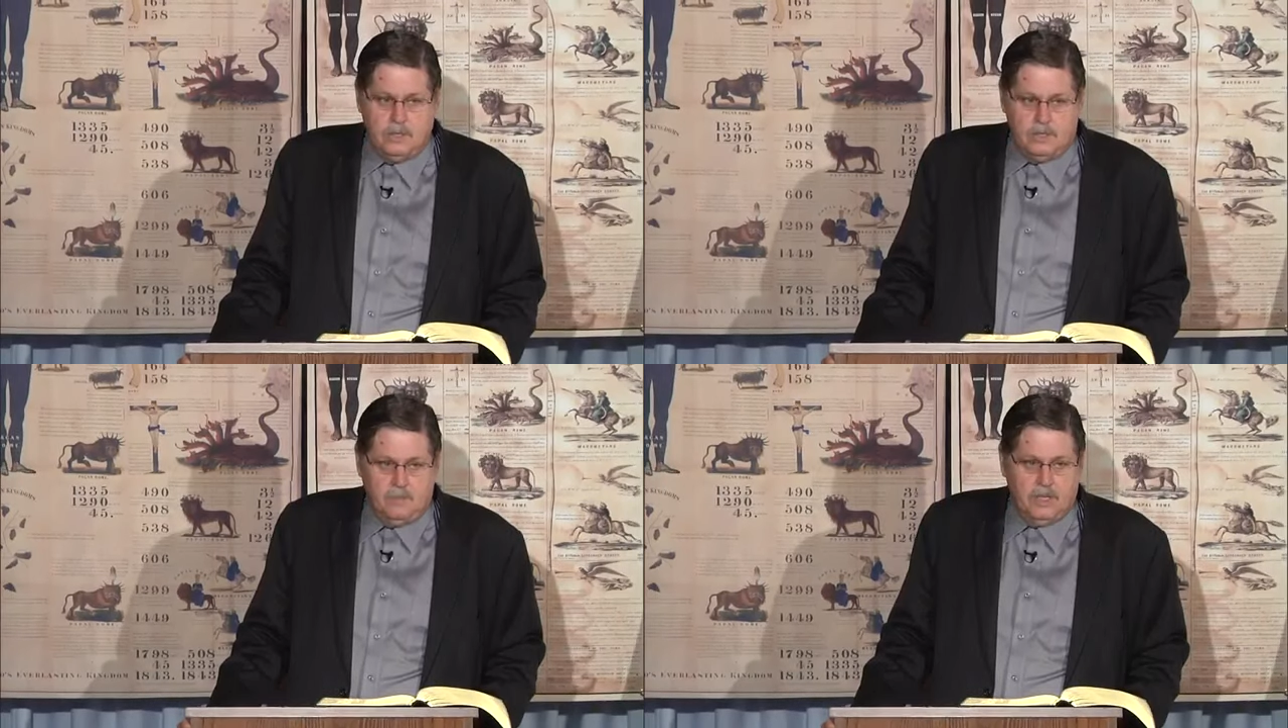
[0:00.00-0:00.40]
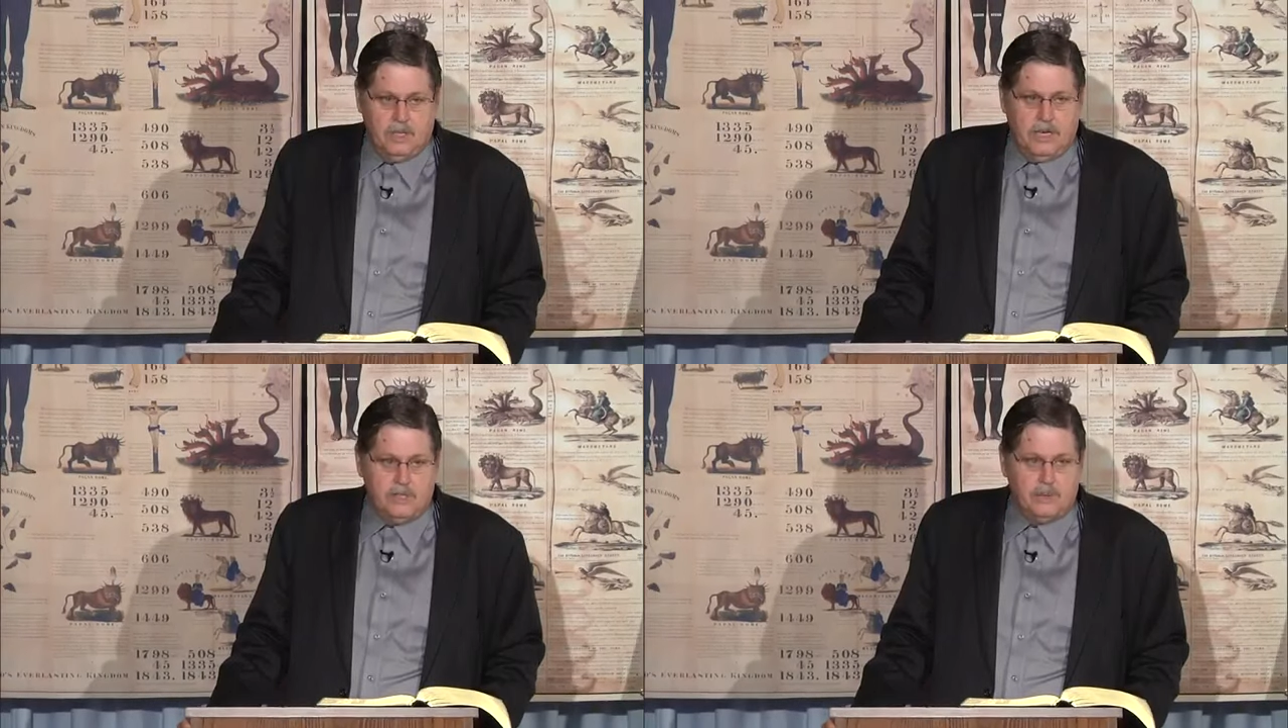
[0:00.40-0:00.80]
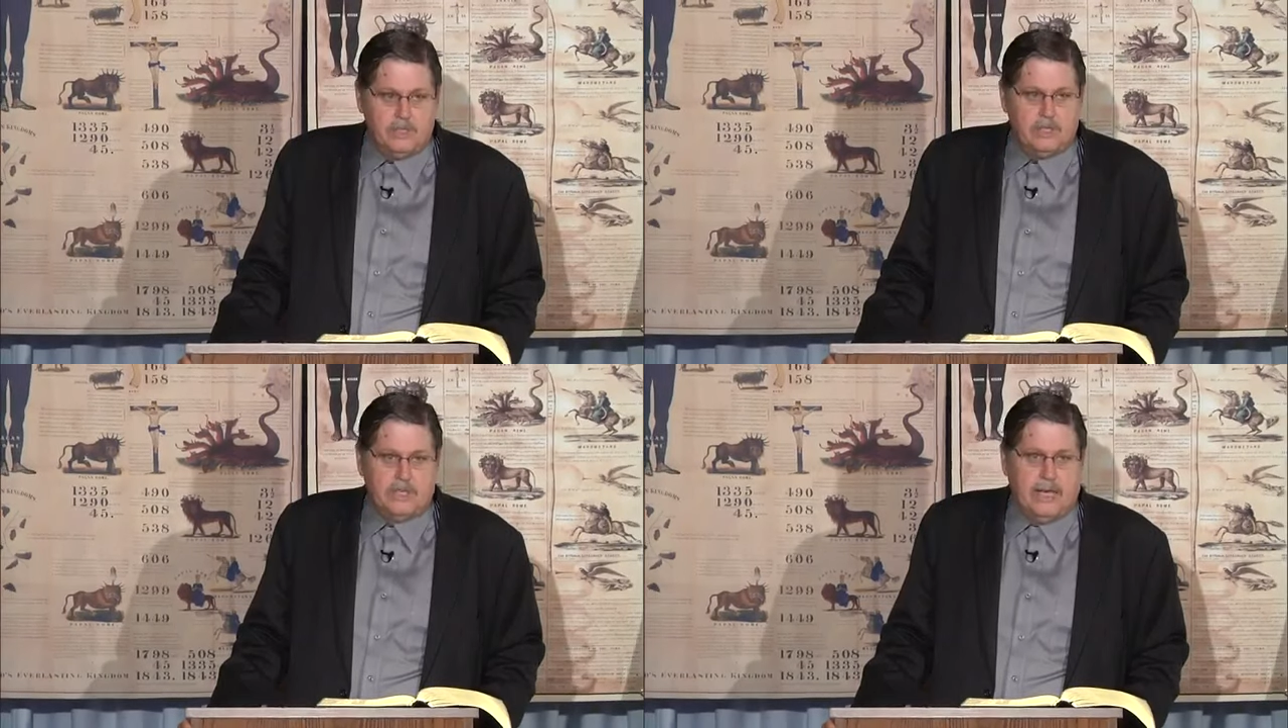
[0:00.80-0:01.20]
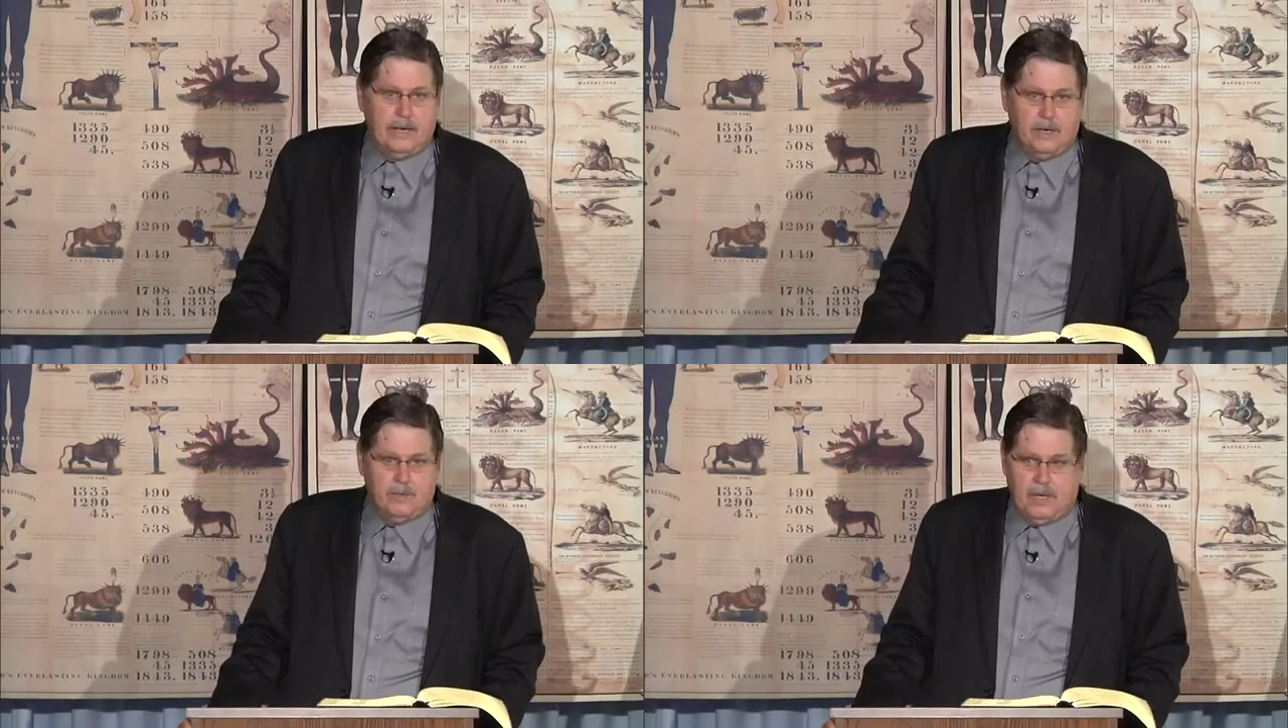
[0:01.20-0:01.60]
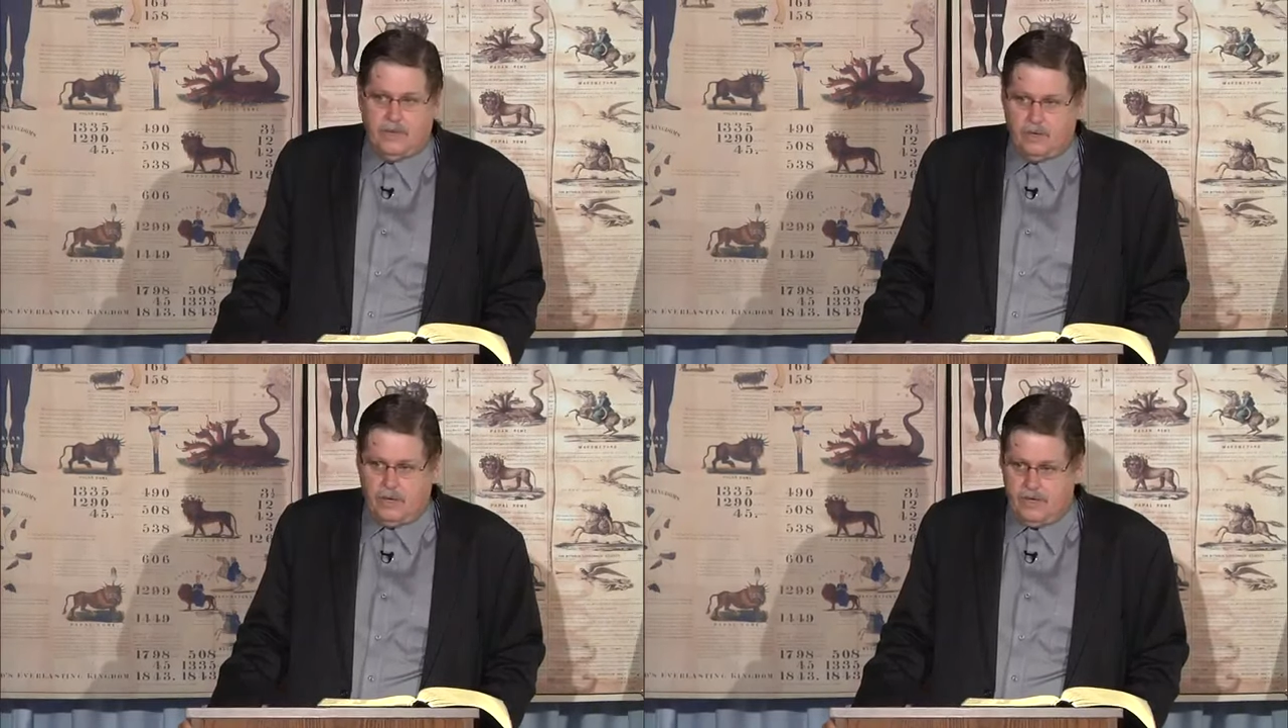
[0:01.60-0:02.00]
the Millerites were scattered by
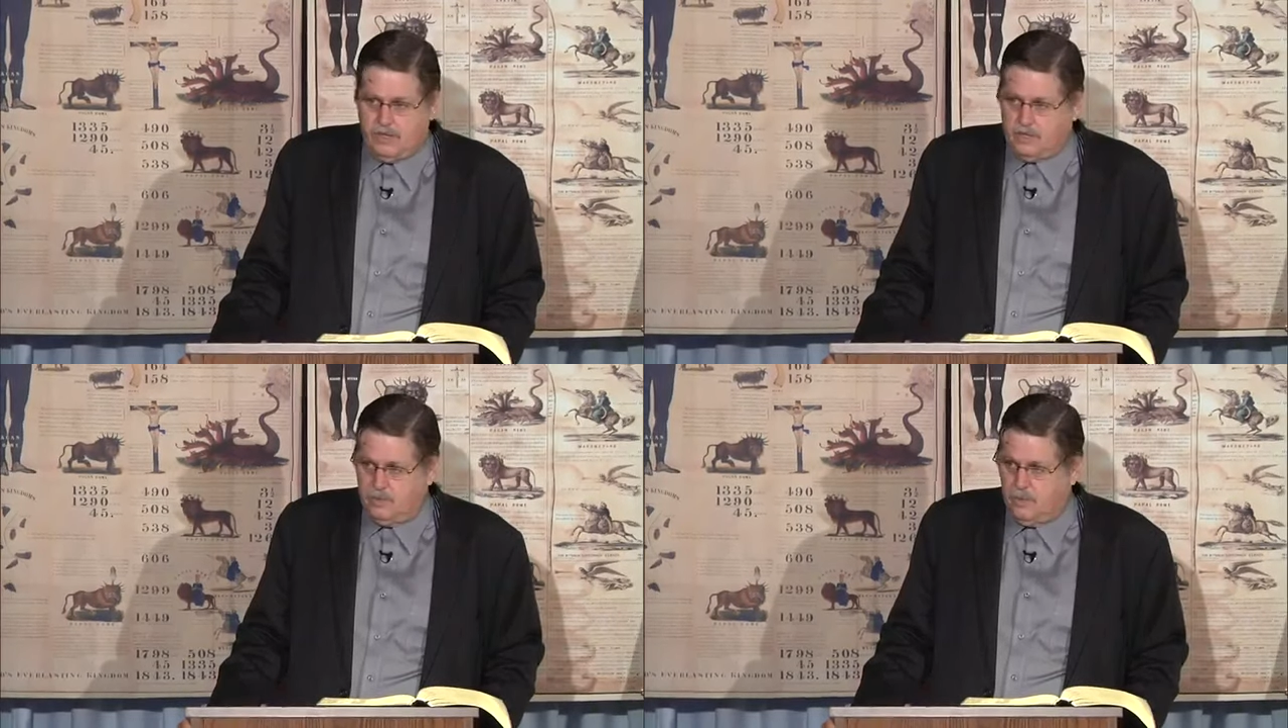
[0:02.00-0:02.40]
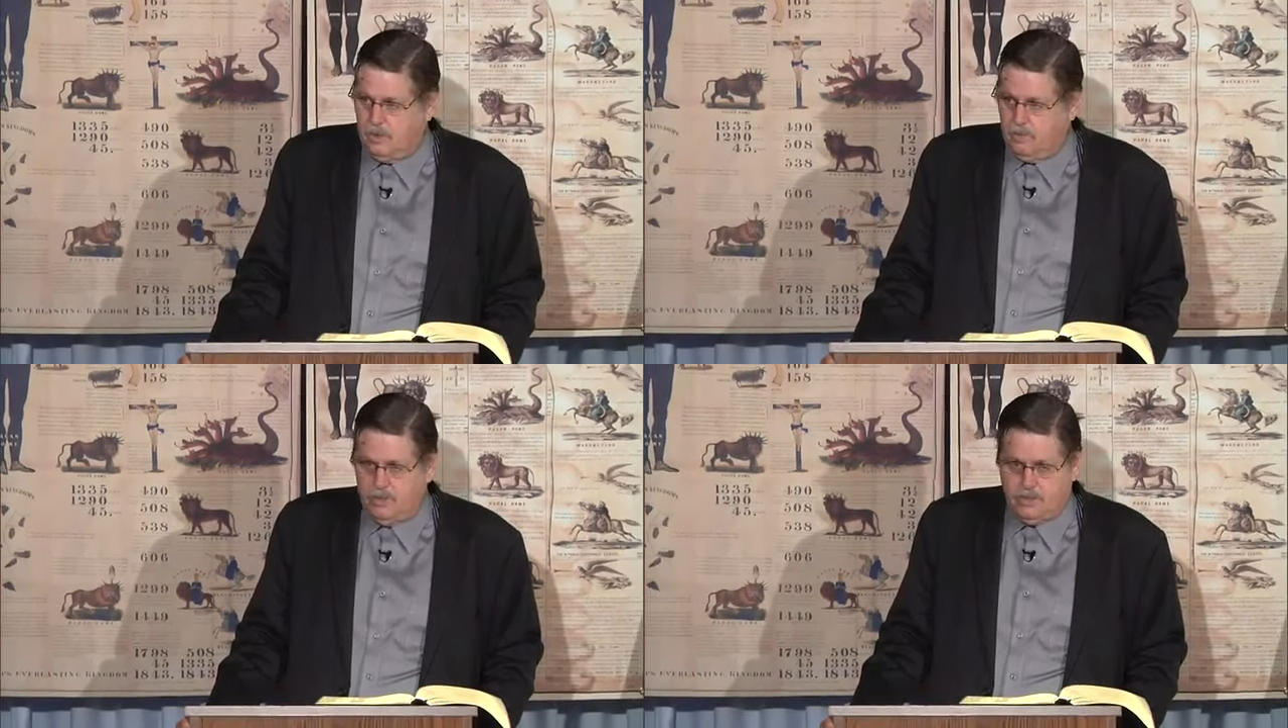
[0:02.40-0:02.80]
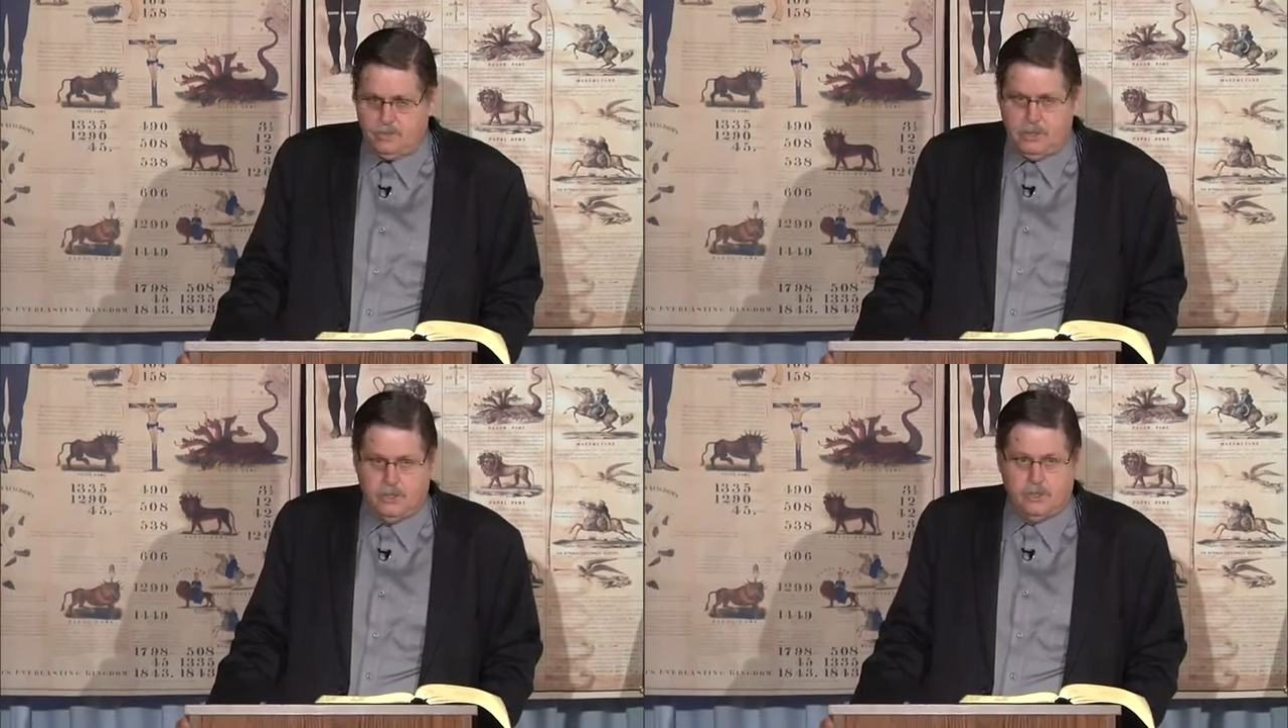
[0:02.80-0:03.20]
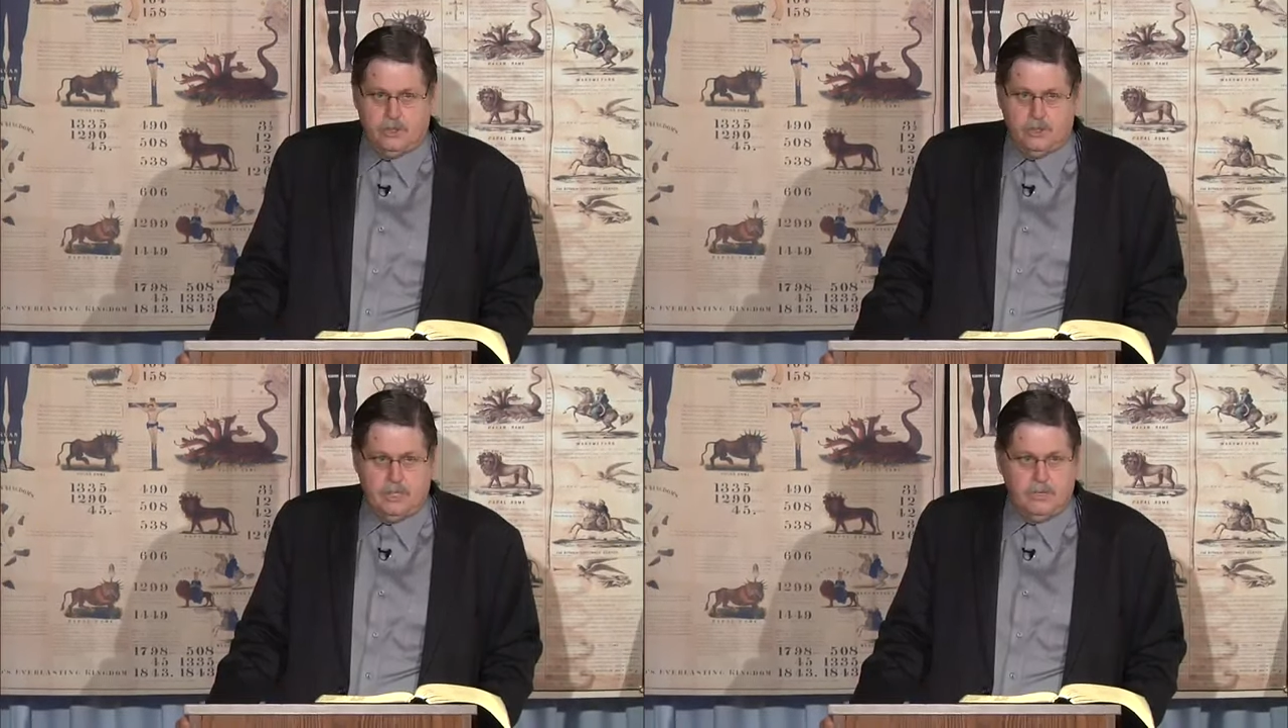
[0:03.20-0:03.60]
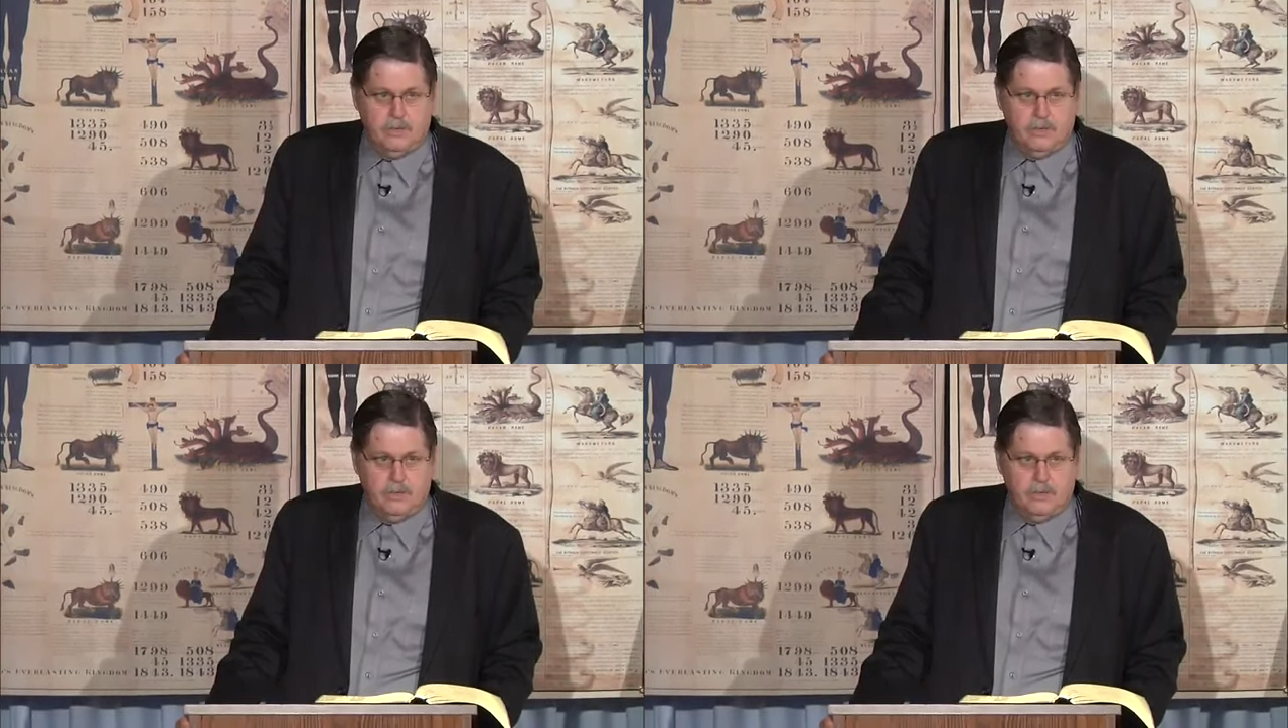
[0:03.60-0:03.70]
the great disappointment spiritually.